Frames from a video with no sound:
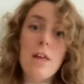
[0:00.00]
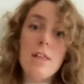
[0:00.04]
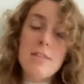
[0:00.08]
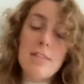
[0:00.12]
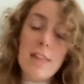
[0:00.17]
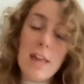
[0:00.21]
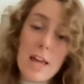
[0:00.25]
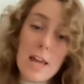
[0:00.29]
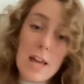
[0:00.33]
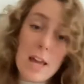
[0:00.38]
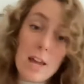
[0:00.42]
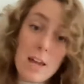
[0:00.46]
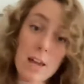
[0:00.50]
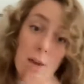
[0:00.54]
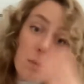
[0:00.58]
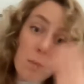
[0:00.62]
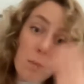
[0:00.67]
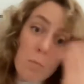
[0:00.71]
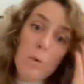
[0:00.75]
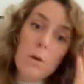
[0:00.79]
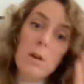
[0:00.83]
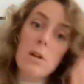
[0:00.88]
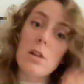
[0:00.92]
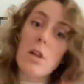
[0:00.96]
they
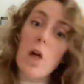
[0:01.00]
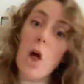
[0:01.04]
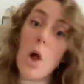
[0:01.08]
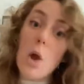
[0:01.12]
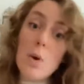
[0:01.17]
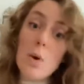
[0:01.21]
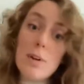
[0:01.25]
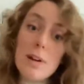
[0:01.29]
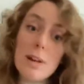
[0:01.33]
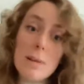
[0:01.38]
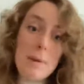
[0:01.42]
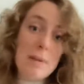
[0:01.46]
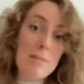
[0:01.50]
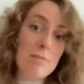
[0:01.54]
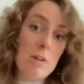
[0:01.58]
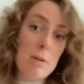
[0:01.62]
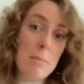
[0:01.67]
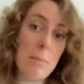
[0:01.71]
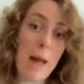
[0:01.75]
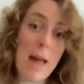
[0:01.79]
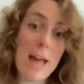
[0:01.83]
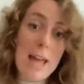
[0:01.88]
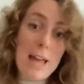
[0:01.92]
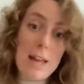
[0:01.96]
will only be
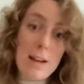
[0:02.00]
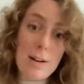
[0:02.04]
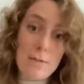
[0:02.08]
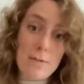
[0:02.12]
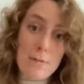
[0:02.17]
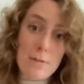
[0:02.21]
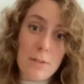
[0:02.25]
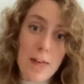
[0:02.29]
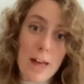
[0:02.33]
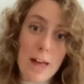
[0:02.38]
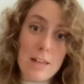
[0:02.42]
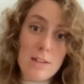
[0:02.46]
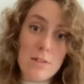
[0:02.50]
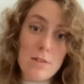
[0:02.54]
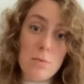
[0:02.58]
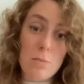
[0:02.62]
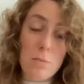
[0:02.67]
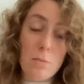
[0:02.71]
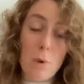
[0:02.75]
repaying for that